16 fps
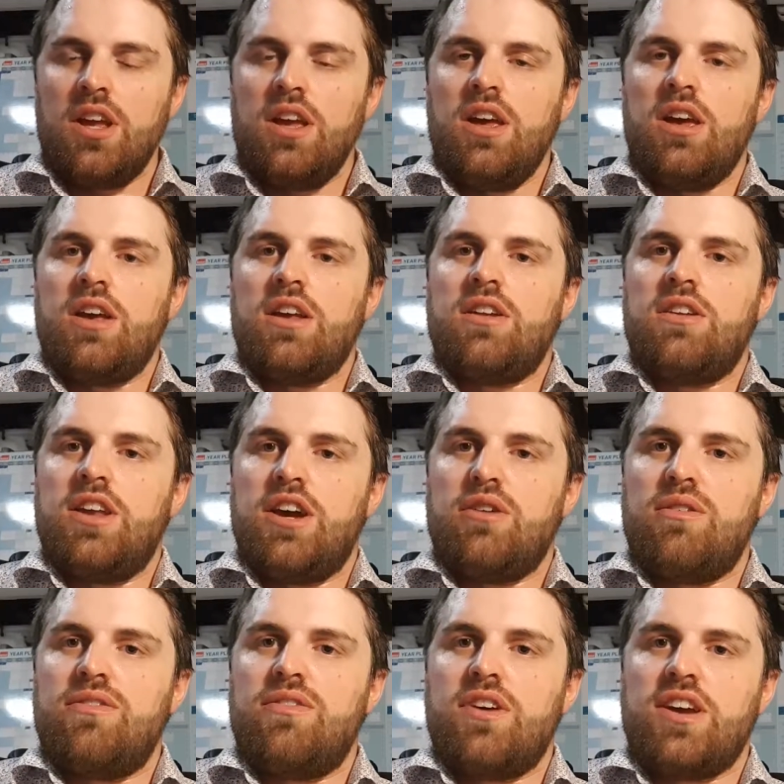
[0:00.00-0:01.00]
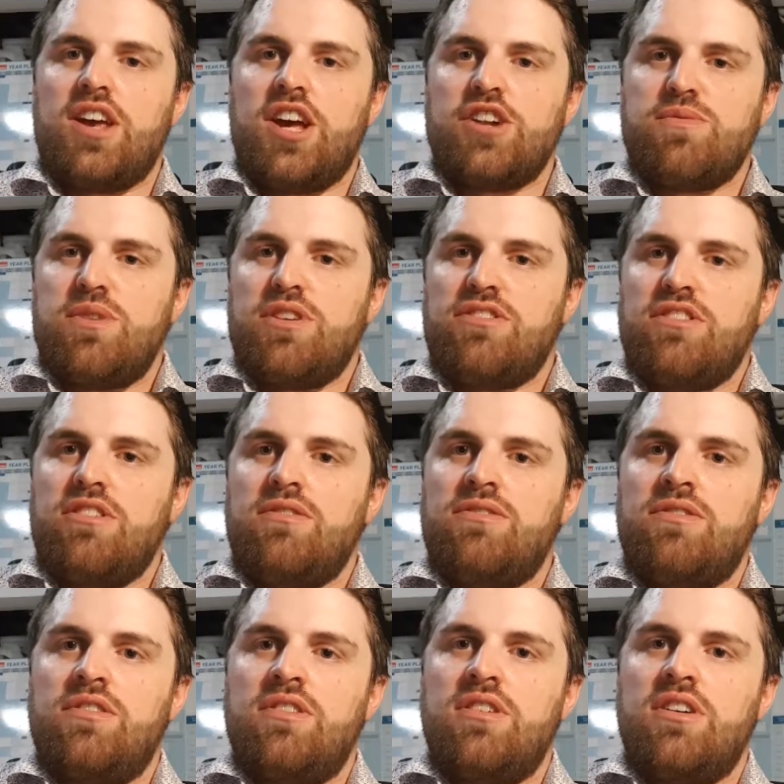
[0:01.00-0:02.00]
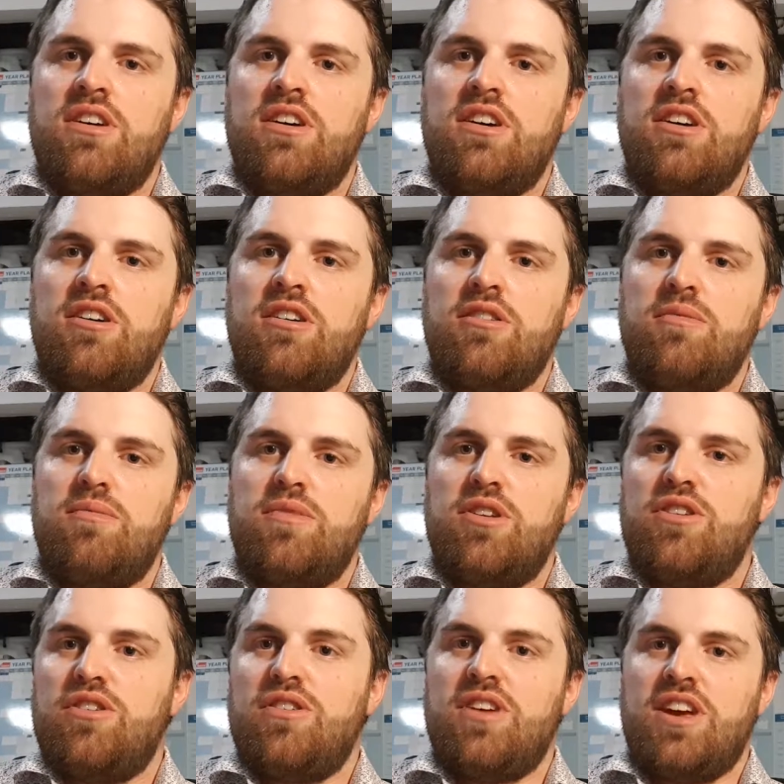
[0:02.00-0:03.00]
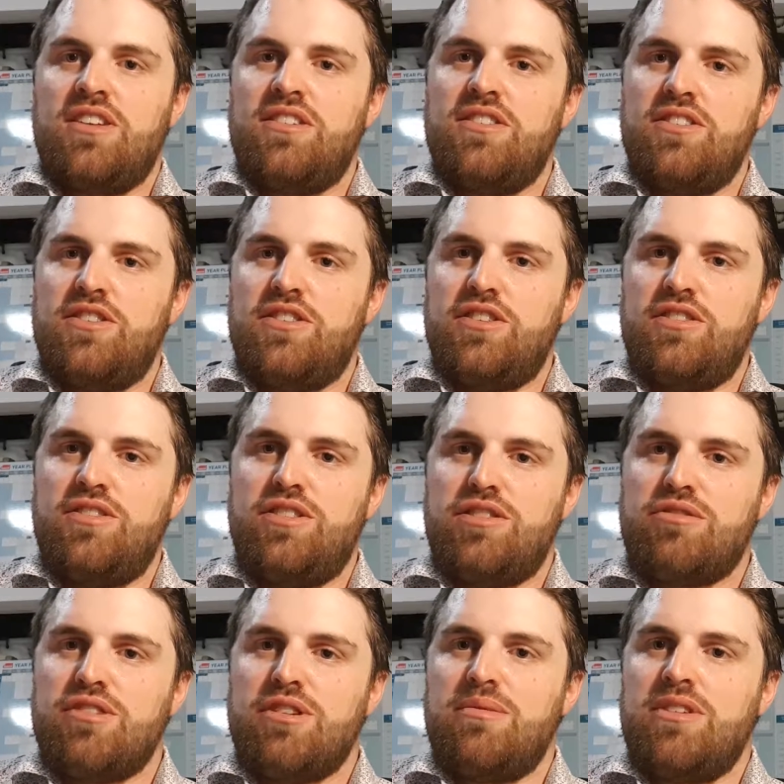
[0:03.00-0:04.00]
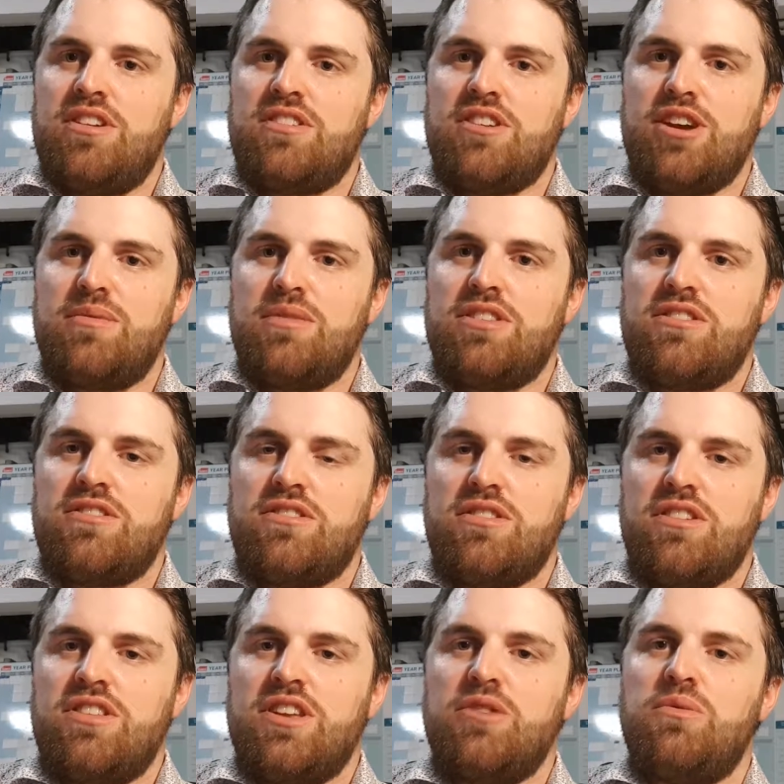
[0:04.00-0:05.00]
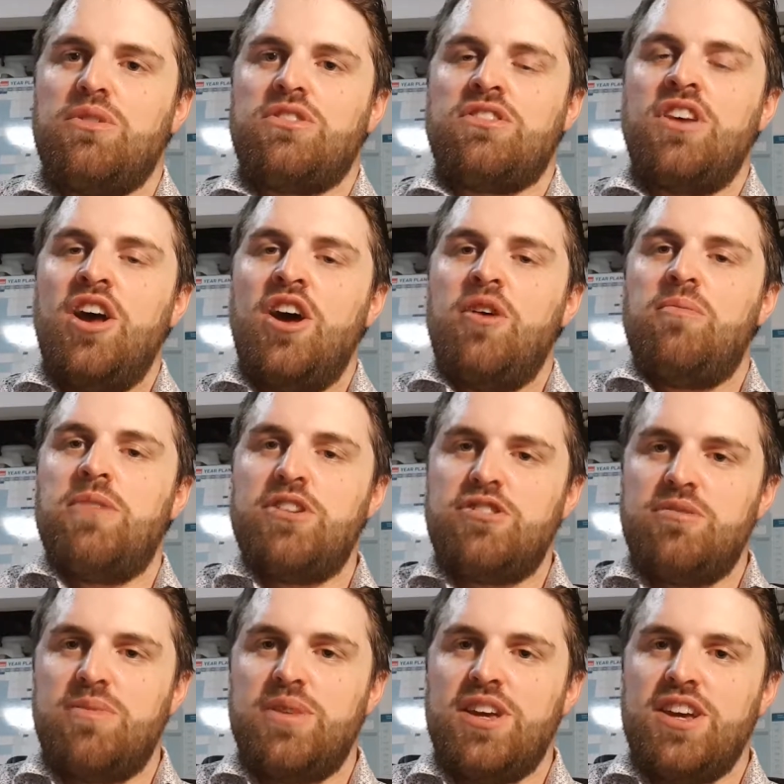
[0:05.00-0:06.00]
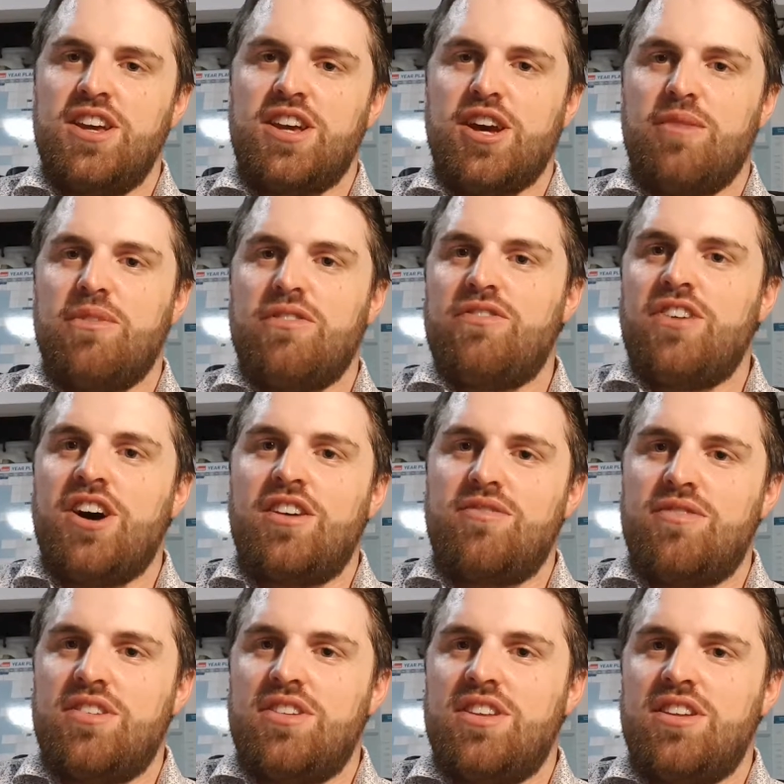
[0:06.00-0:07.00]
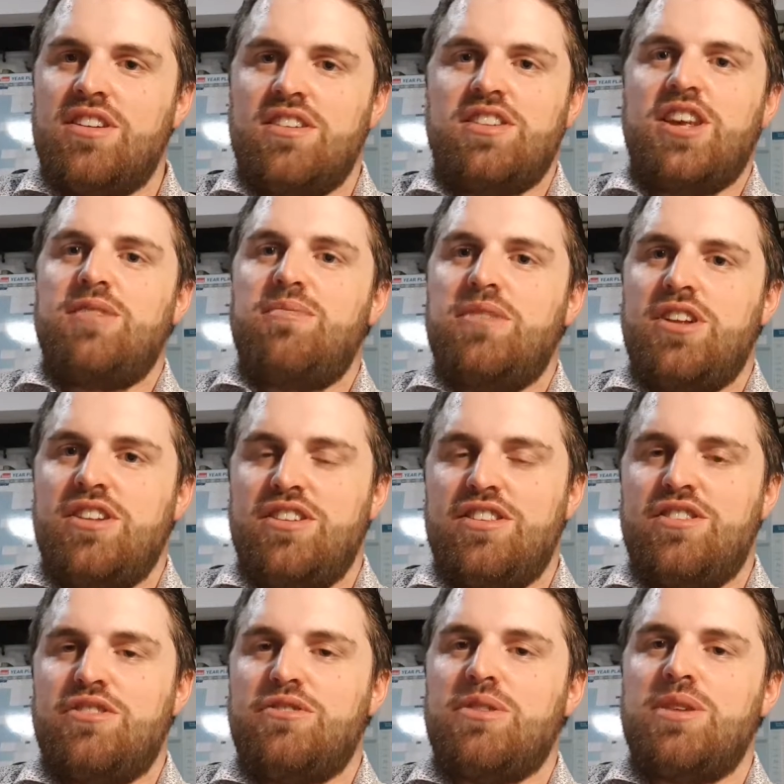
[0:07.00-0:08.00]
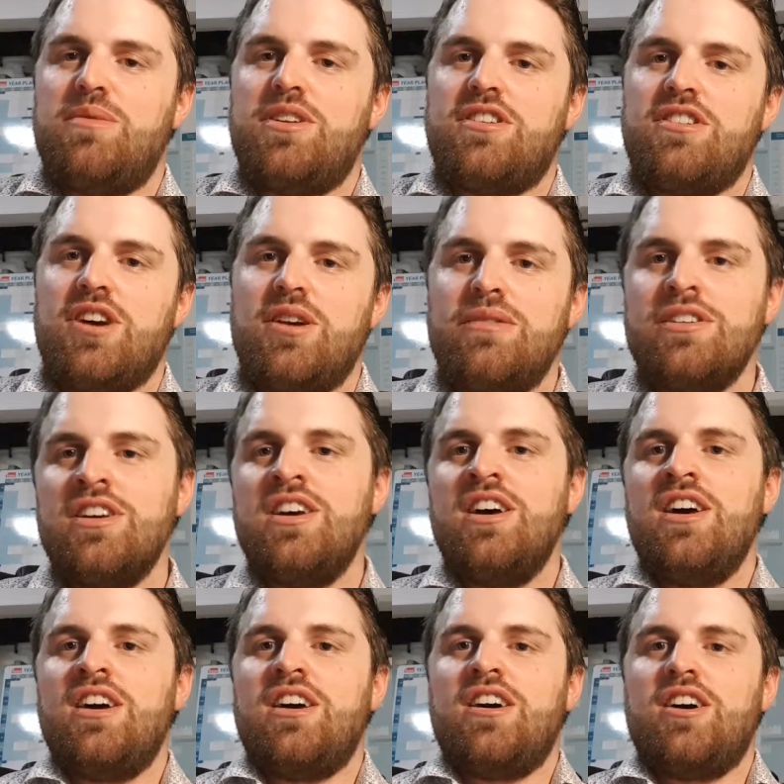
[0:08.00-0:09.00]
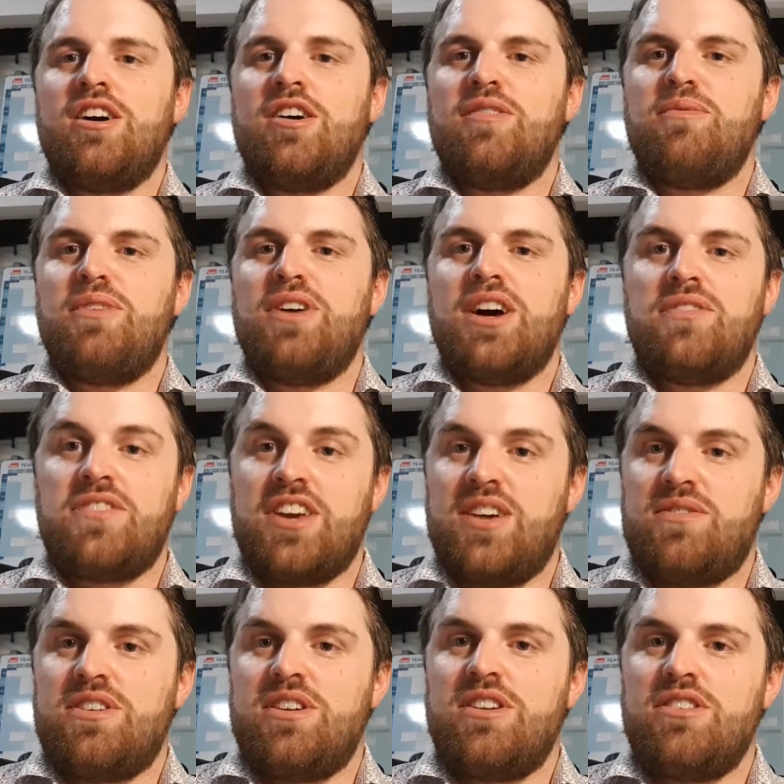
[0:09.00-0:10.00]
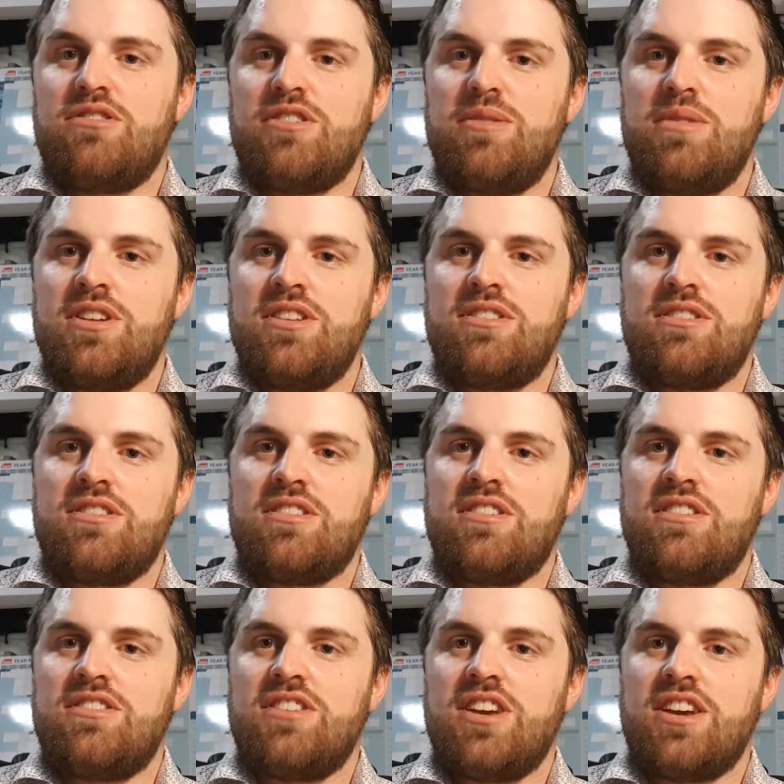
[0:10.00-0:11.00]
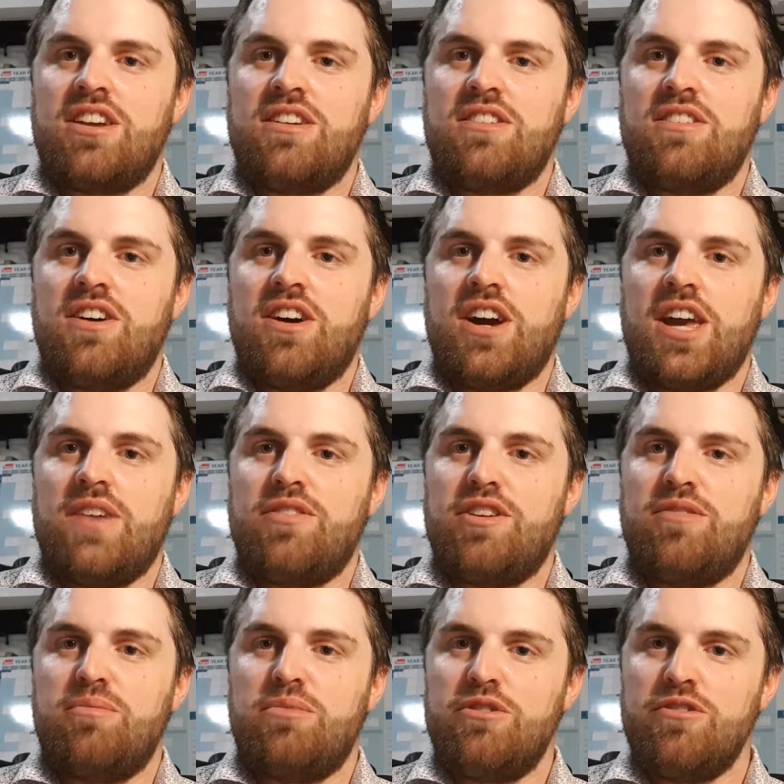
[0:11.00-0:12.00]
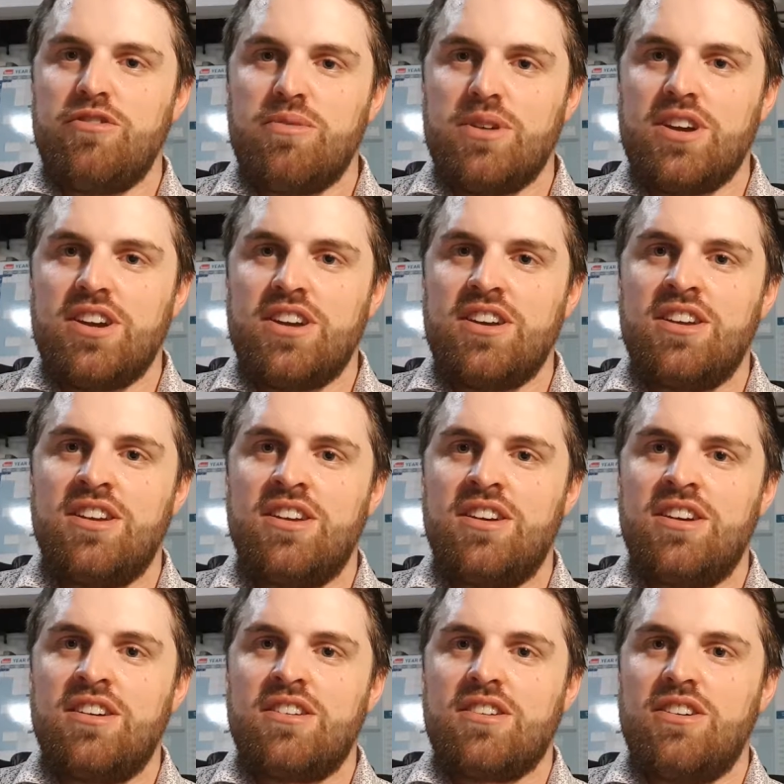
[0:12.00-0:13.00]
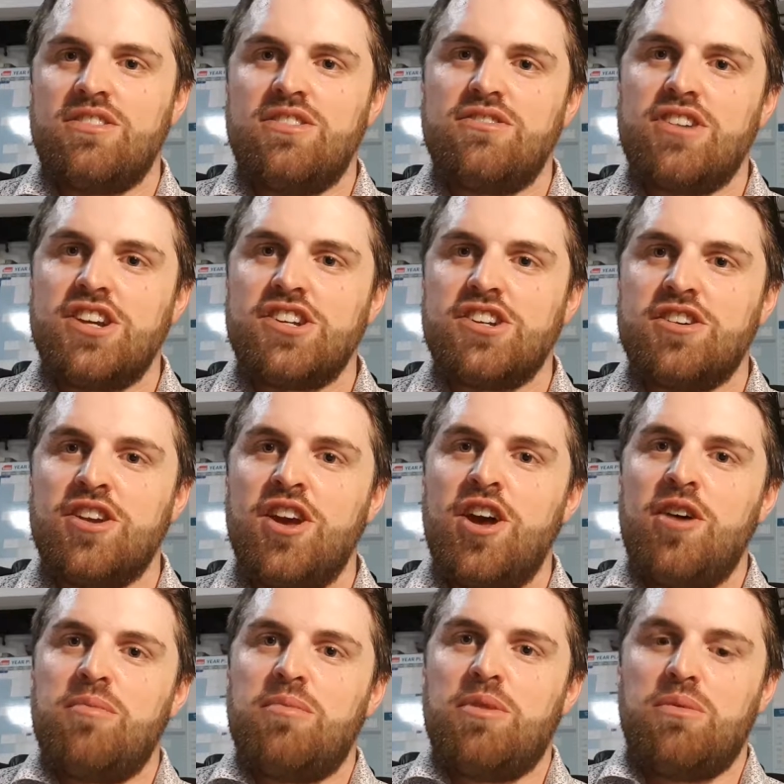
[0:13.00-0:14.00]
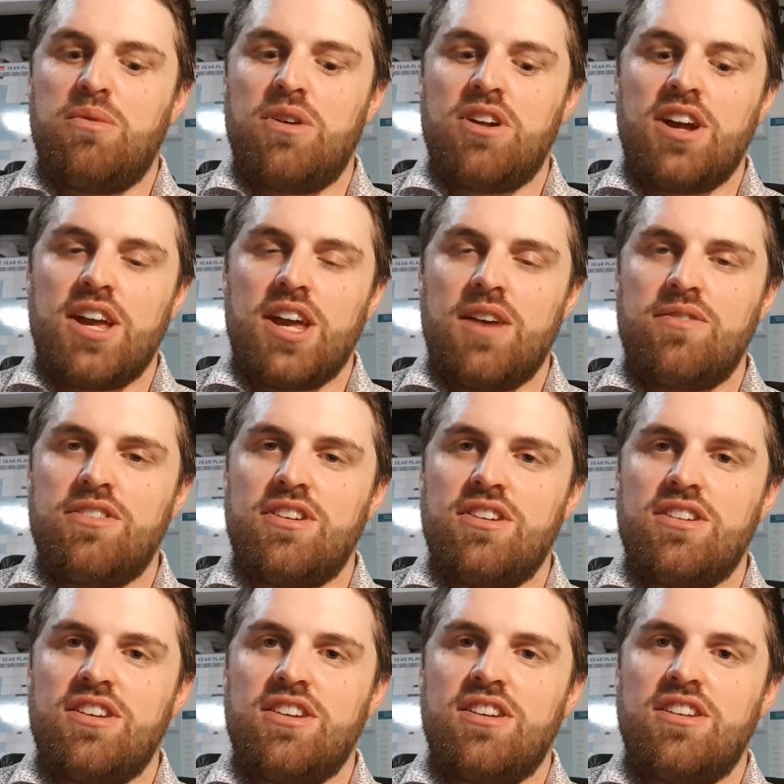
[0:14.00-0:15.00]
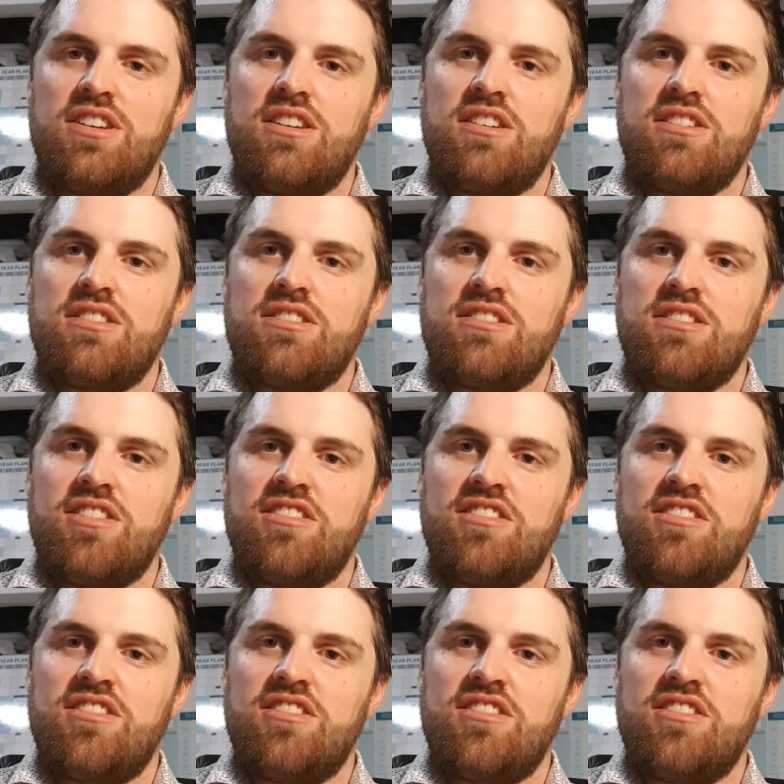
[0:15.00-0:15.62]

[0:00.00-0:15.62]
And now if I catch myself, the 3 minute timer sort of thing was meant to become a 5 and then a 10 minute and then a 20 minute timer. I've kept it at 3 minutes because I haven't improved my concentration. But what I have done is,